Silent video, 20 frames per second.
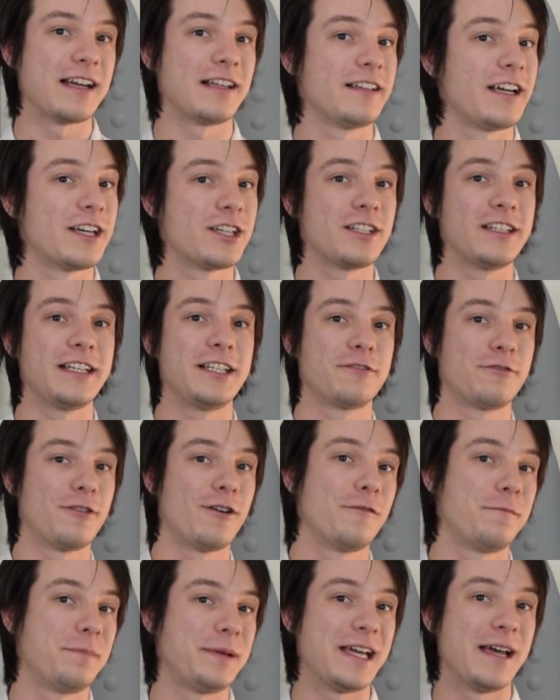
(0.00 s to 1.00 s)
a leisurely
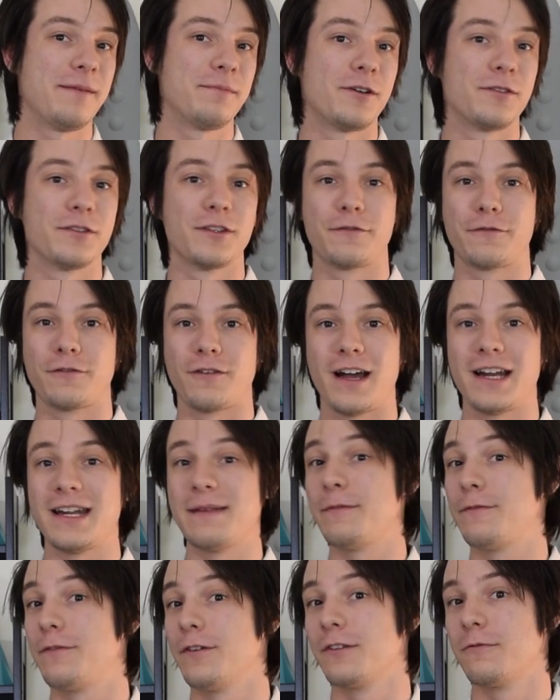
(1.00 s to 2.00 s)
12 PM on the Friday
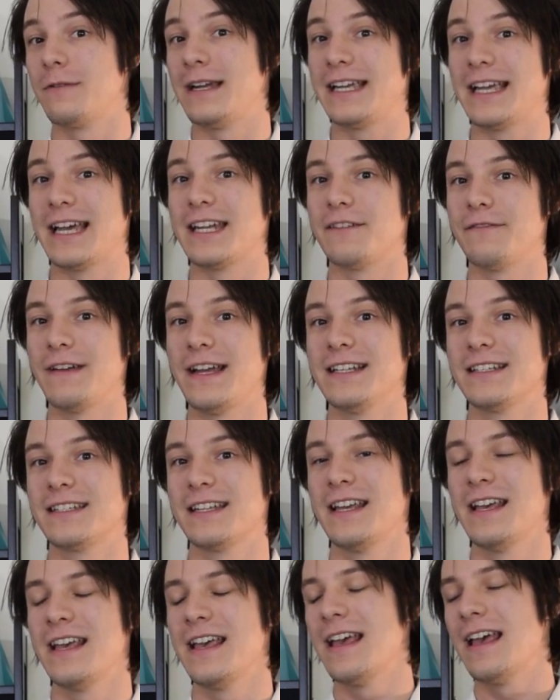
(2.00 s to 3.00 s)
before the weekend event,
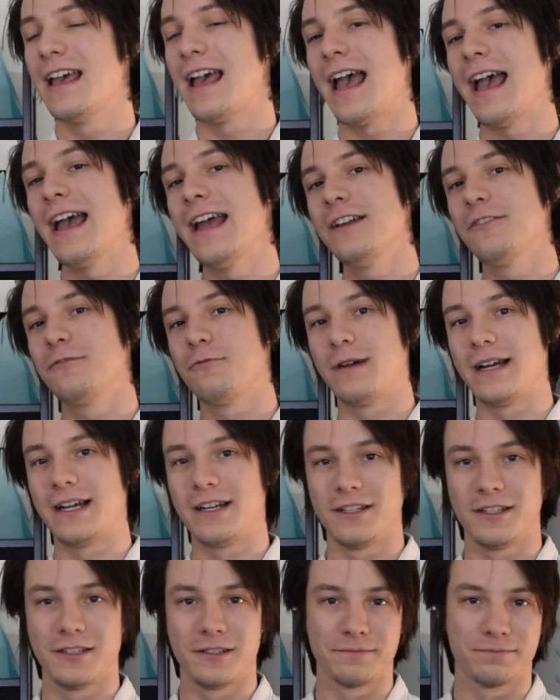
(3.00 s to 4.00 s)
and
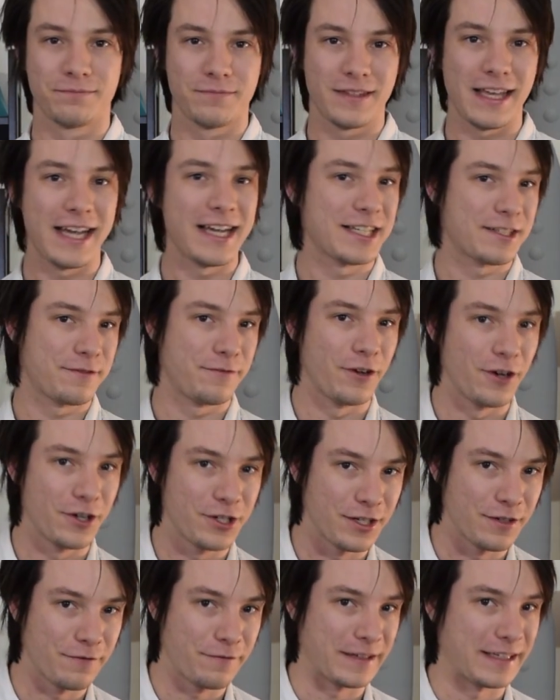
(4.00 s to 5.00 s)
well, thanks
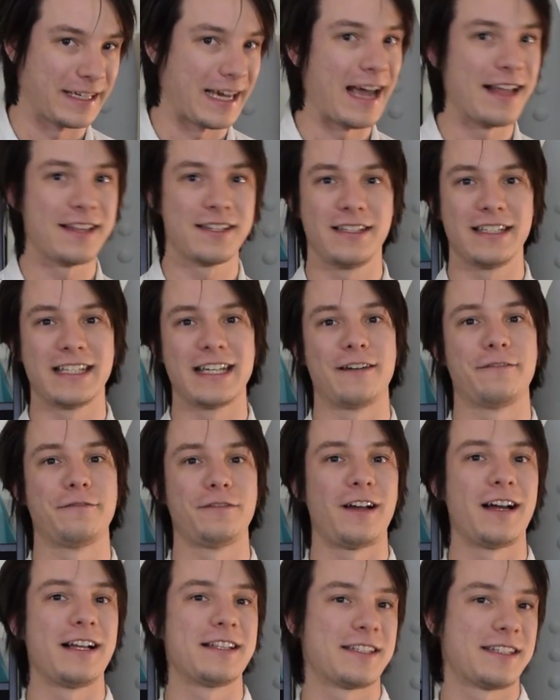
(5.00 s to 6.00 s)
Virgin for cancelling our
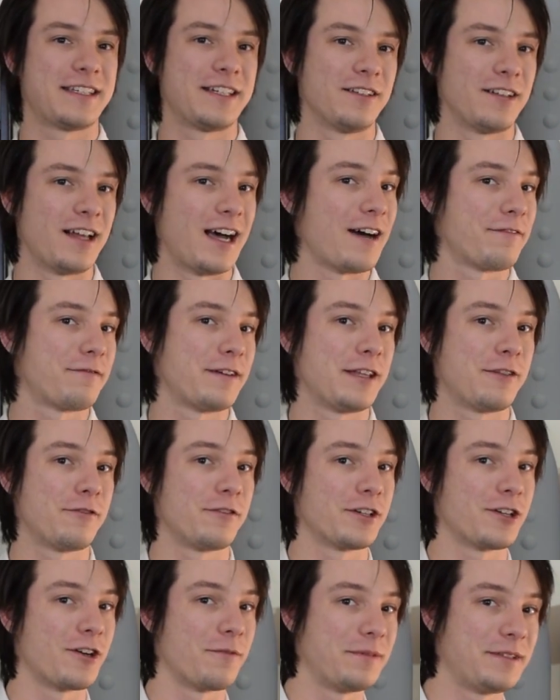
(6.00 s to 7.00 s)
flights till halfway through
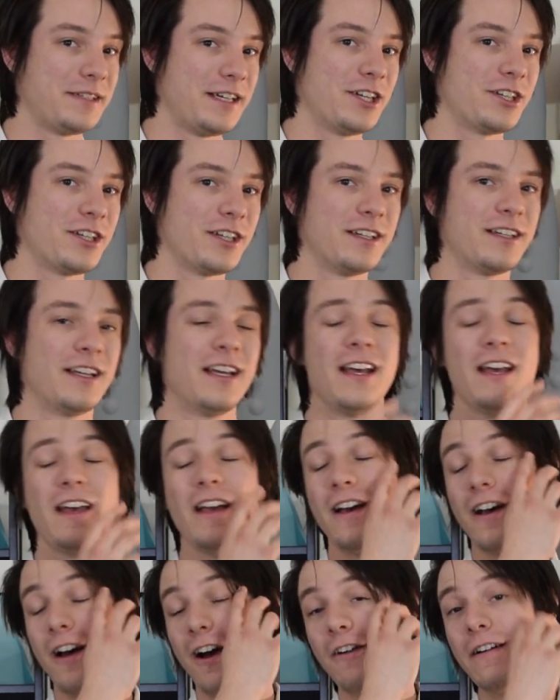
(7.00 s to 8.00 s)
the competition.
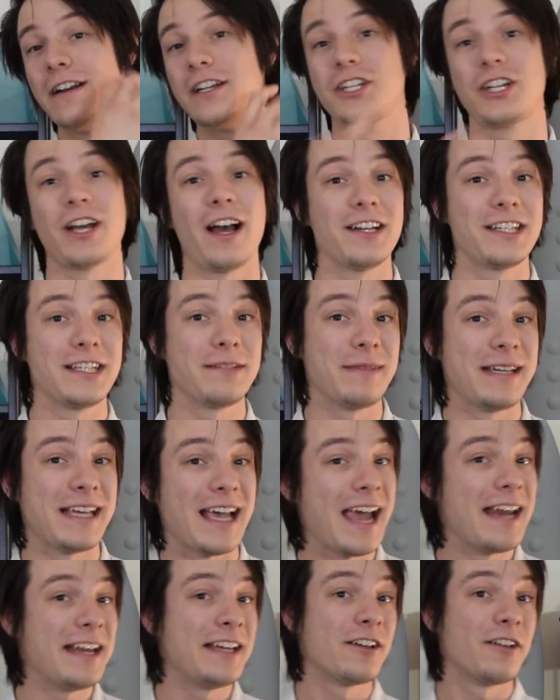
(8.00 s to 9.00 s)
Oh, and charging me
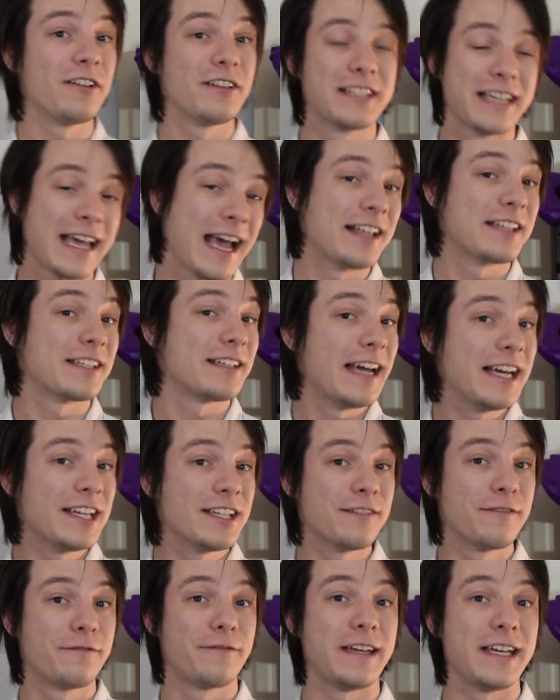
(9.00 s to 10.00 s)
$80
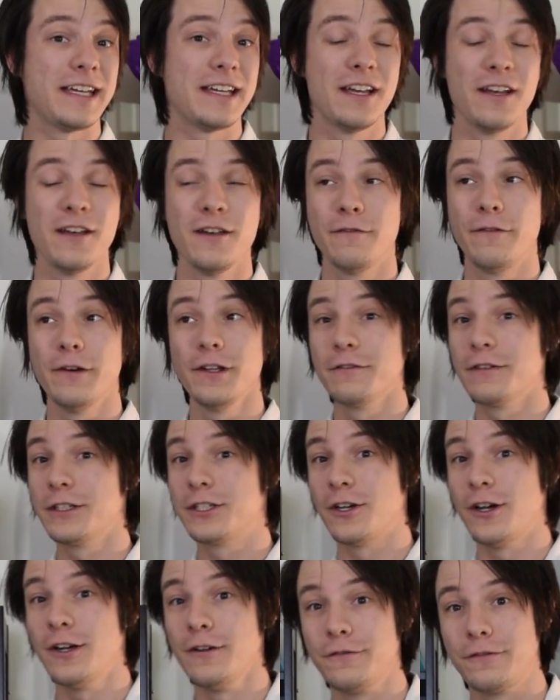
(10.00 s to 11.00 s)
cancellation fee for the
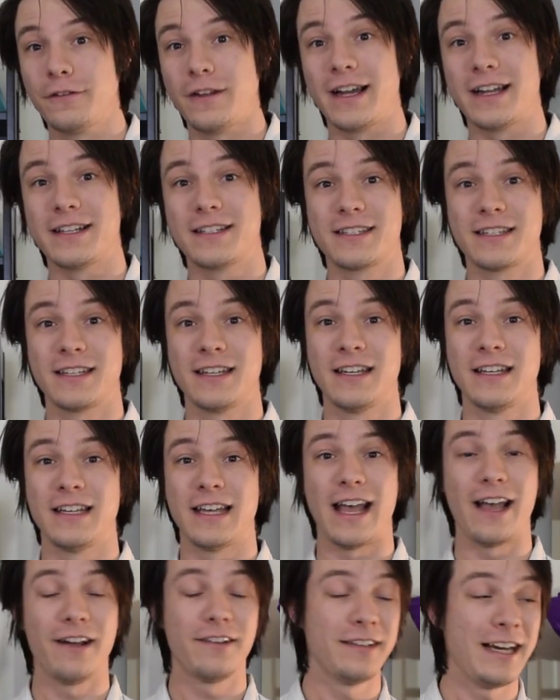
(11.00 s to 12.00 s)
return flights.
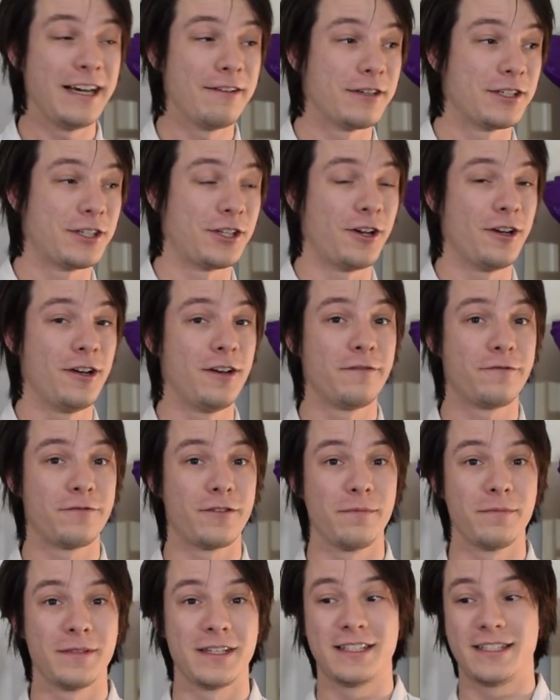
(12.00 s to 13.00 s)
How can I return
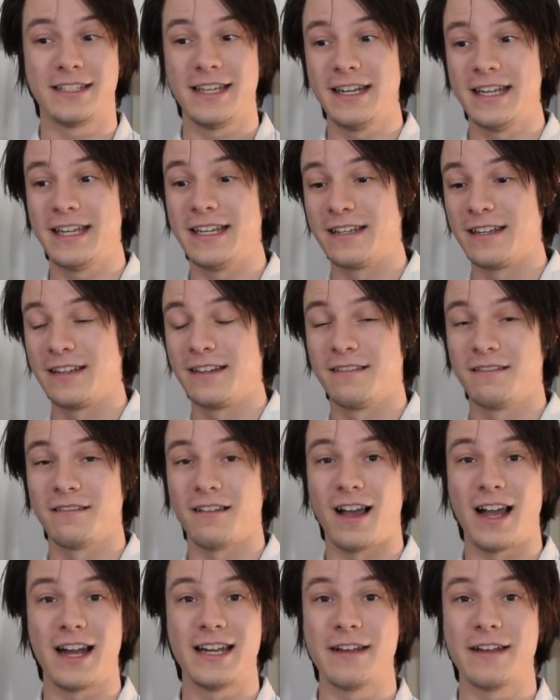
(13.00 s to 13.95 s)
from the city I